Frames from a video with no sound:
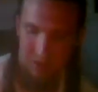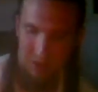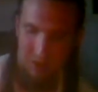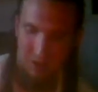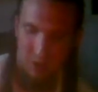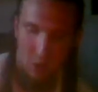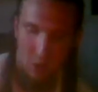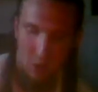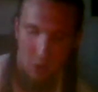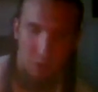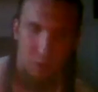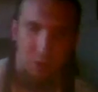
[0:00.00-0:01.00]
an
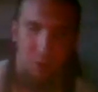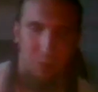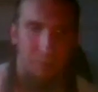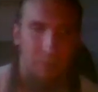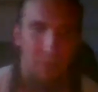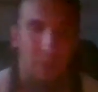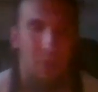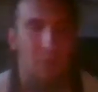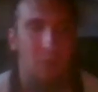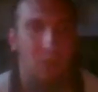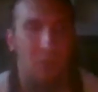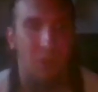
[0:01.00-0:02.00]
article
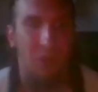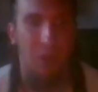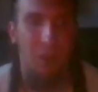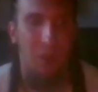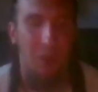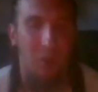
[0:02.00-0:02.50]
uh,